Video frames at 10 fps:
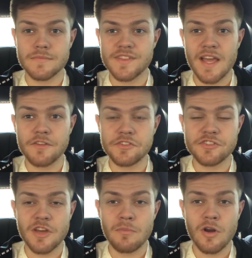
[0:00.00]
1,000
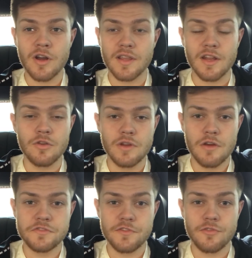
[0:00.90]
sub mark, and who
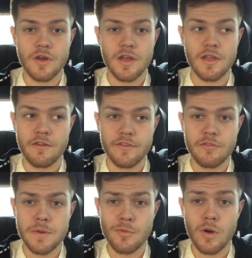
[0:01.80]
knows, if
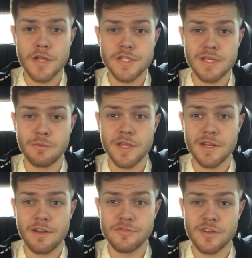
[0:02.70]
enough people watch it and we get
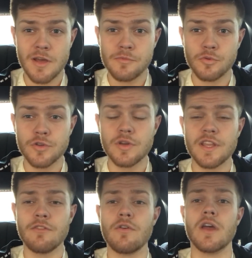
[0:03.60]
enough subs, we'll do a
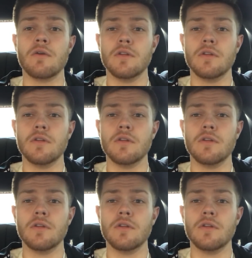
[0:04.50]
giveaway.